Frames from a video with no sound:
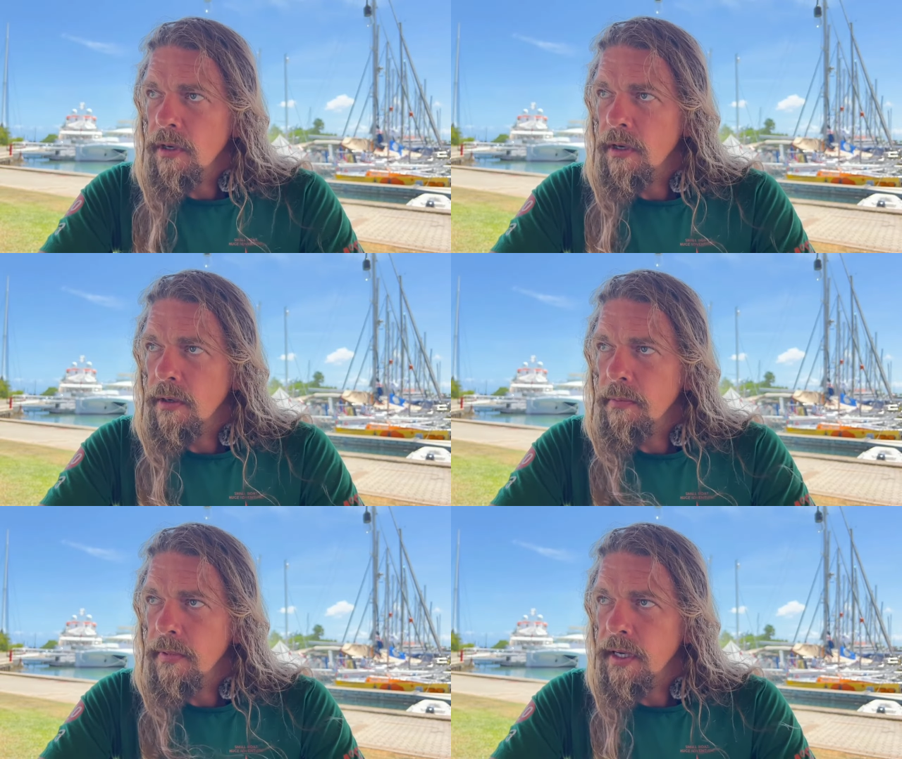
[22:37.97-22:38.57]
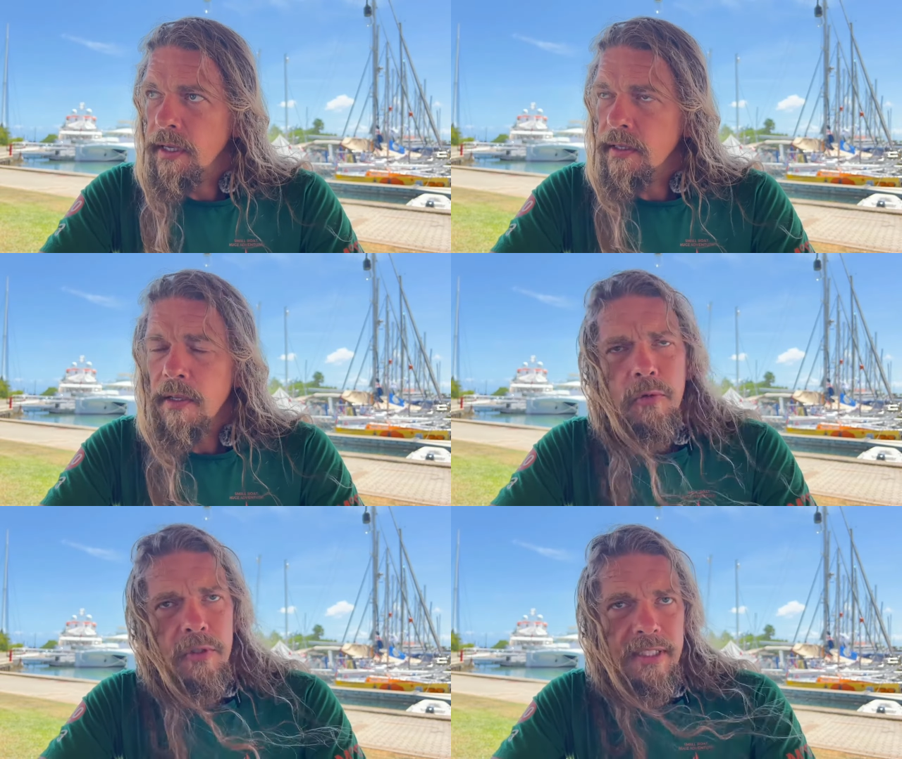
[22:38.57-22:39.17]
And
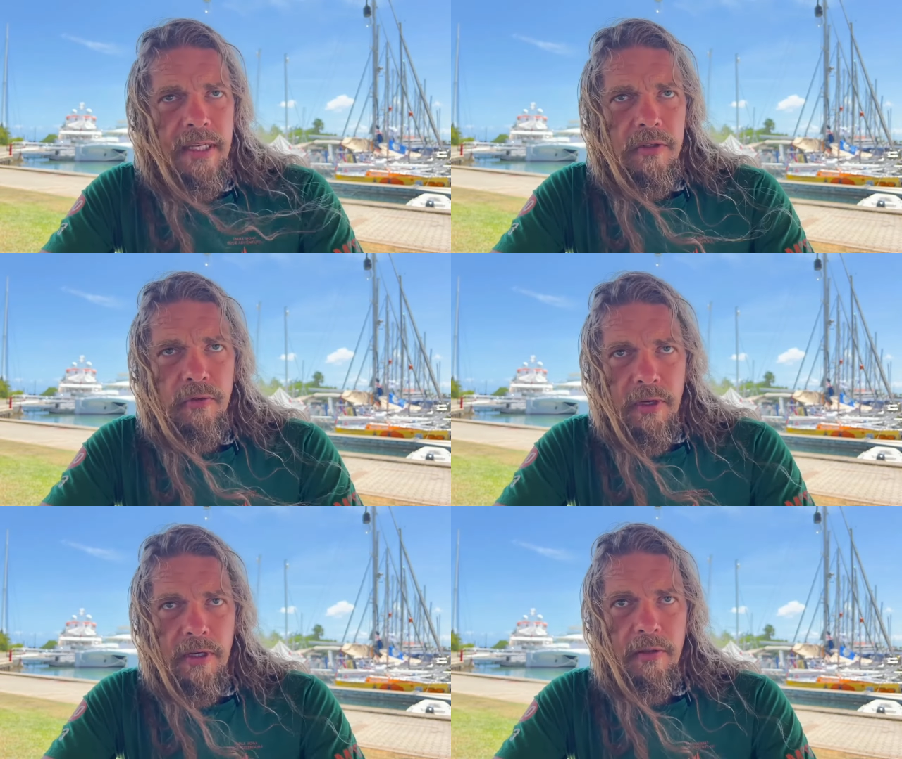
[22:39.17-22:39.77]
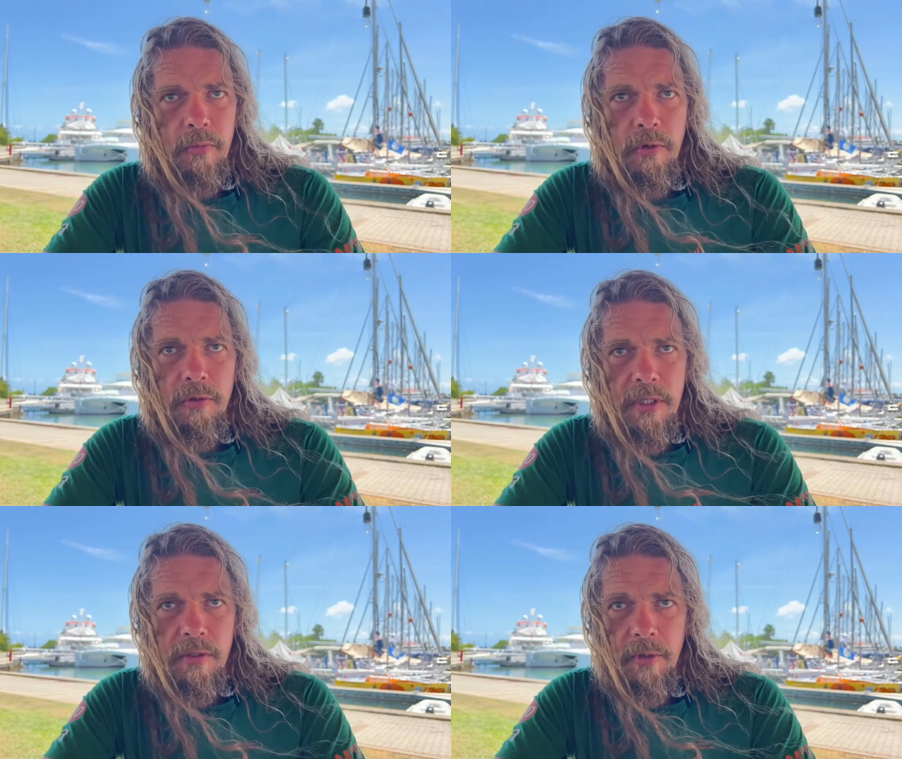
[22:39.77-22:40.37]
that was satisfying in the
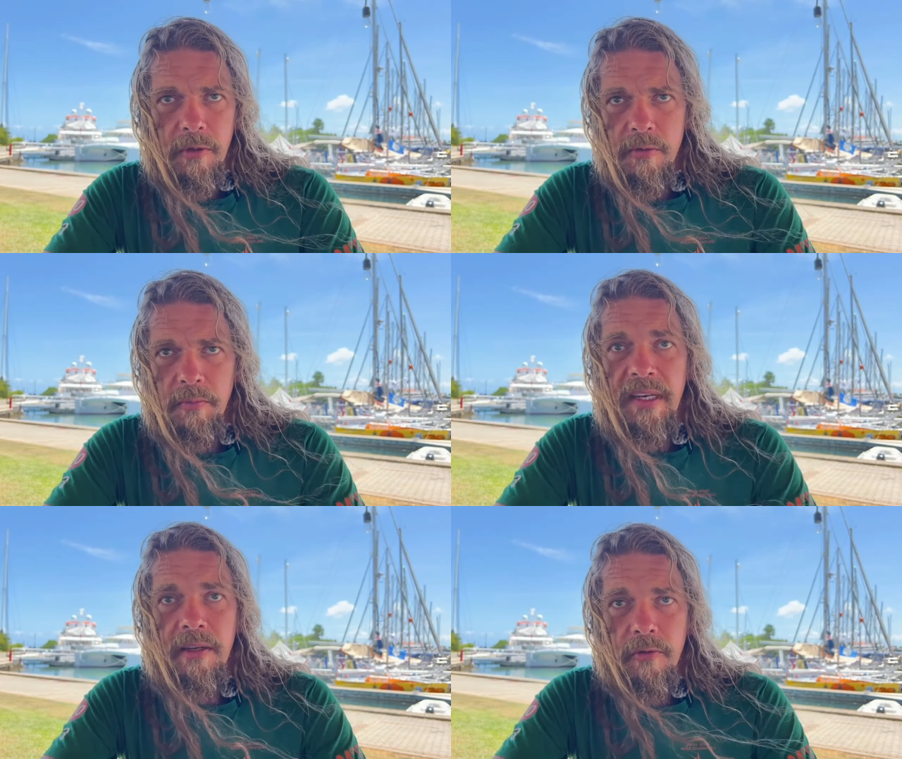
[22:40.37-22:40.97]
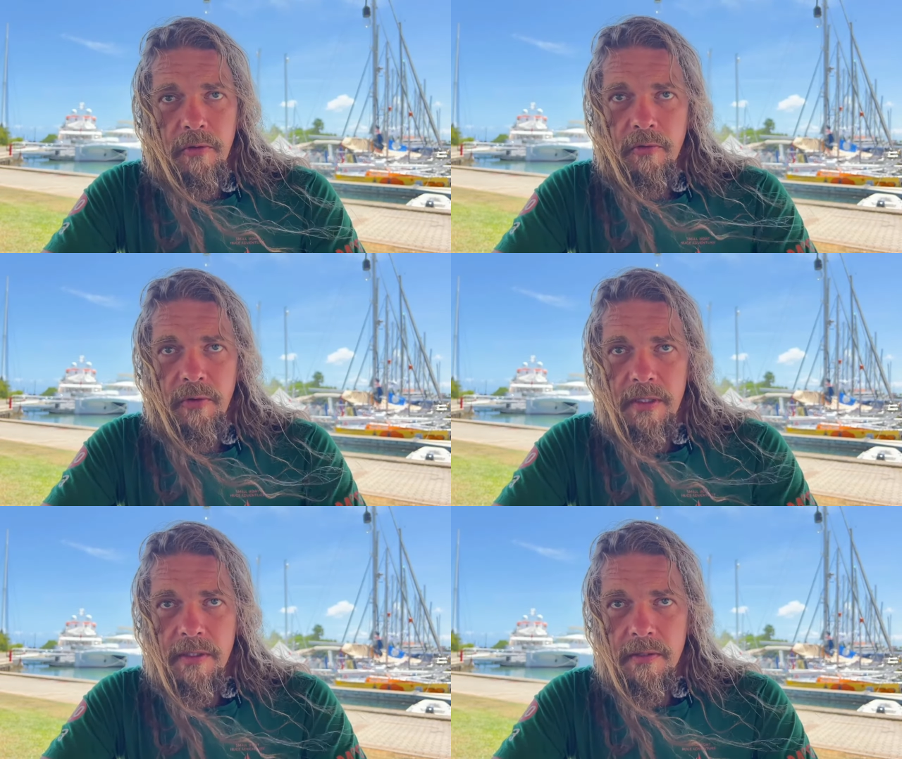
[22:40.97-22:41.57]
process because many of the
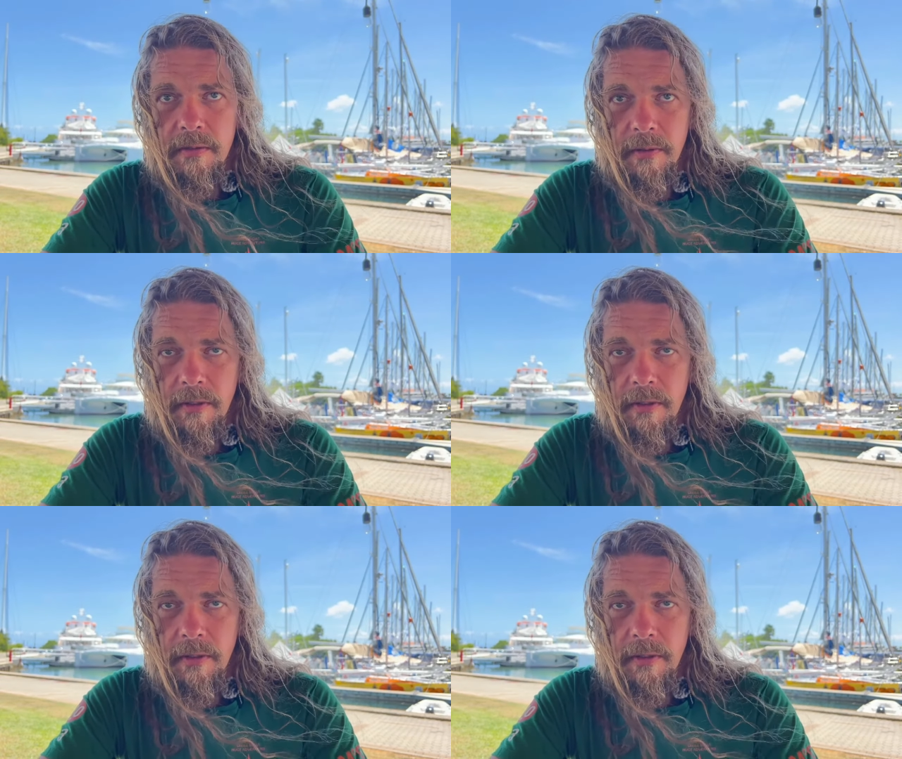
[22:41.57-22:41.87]
things